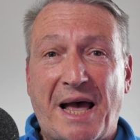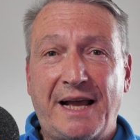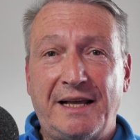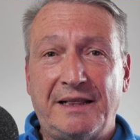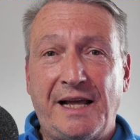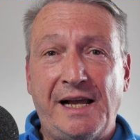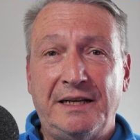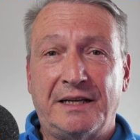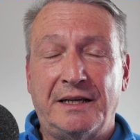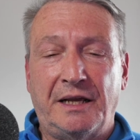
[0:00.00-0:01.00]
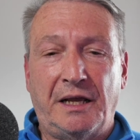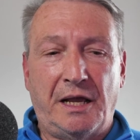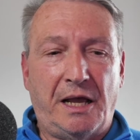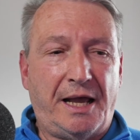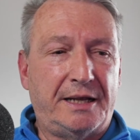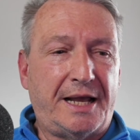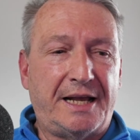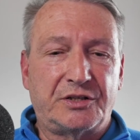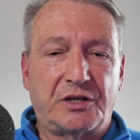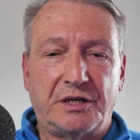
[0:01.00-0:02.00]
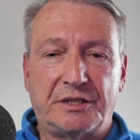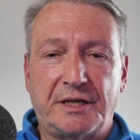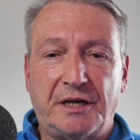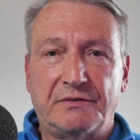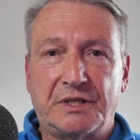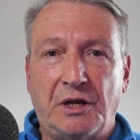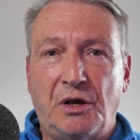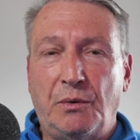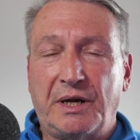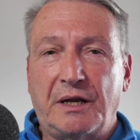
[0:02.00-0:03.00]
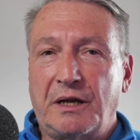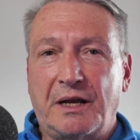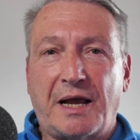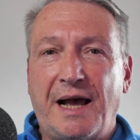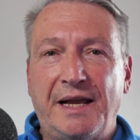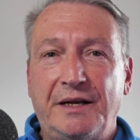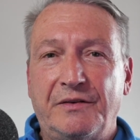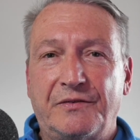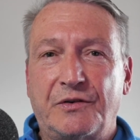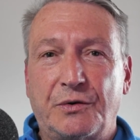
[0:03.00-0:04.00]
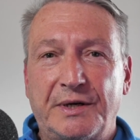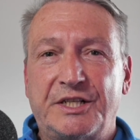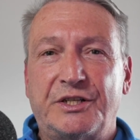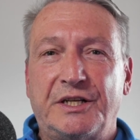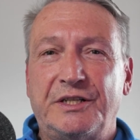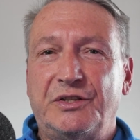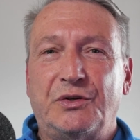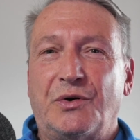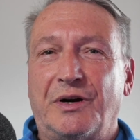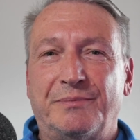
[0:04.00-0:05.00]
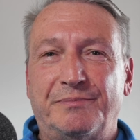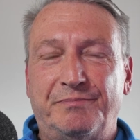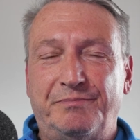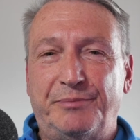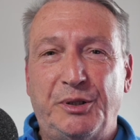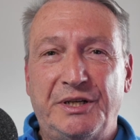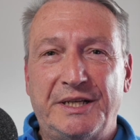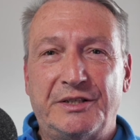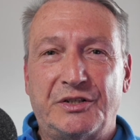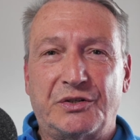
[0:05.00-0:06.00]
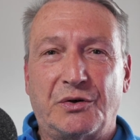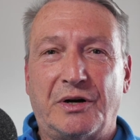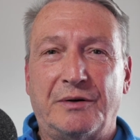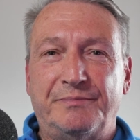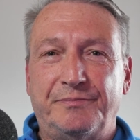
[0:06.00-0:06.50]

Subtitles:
back at that and ask ourselves, what kind of Christians or Buddhists or